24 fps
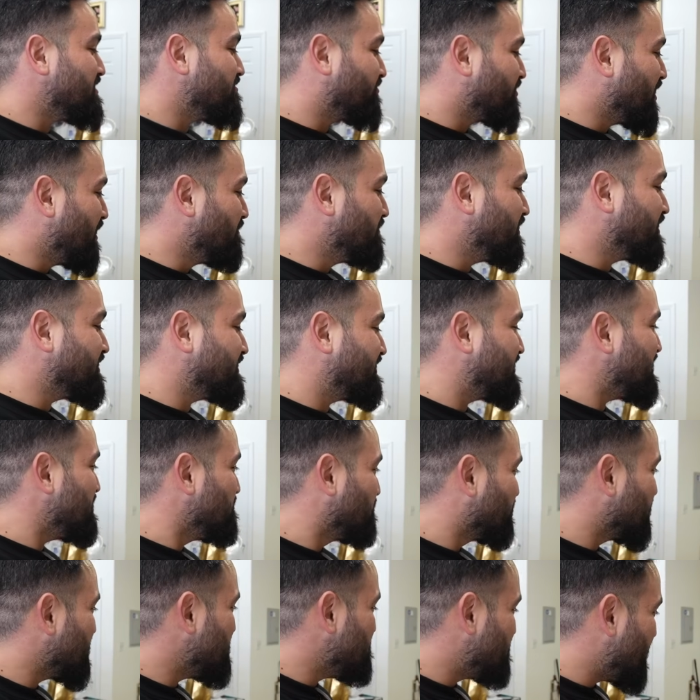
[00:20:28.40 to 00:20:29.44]
from the Siem
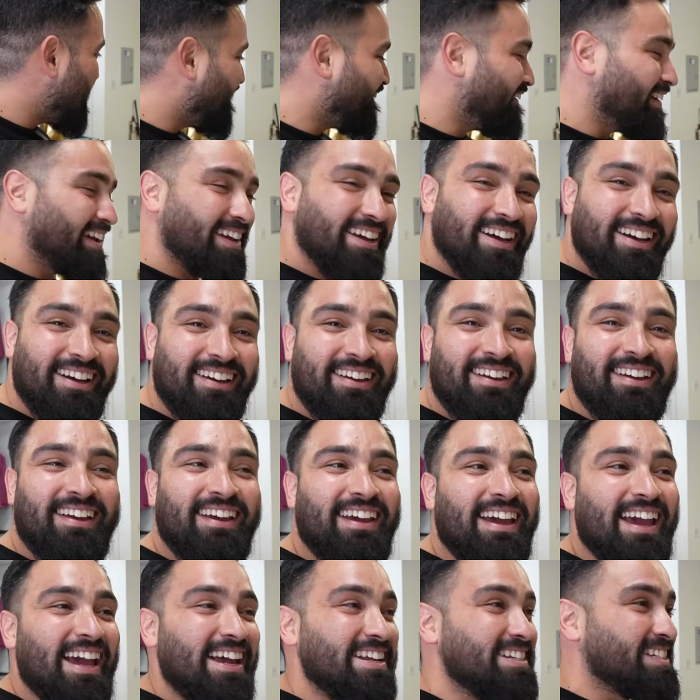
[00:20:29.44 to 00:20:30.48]
Reap area
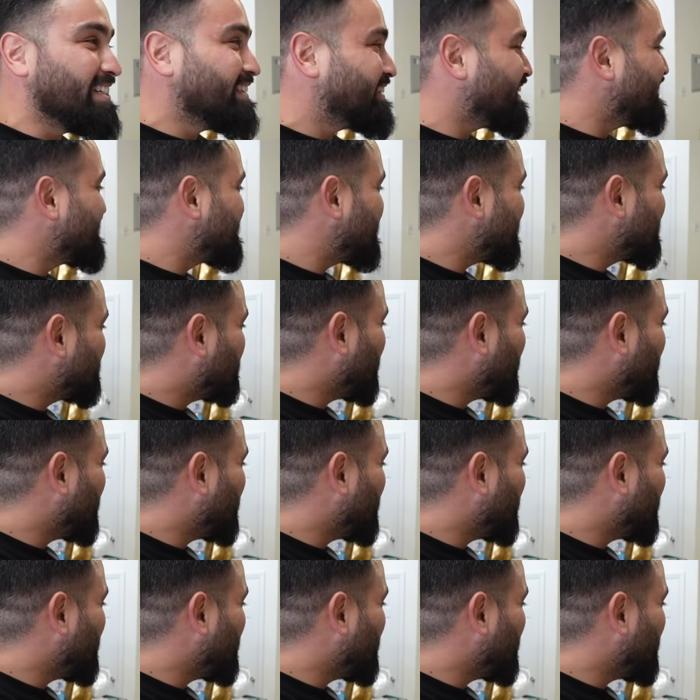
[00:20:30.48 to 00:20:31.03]
and she said she's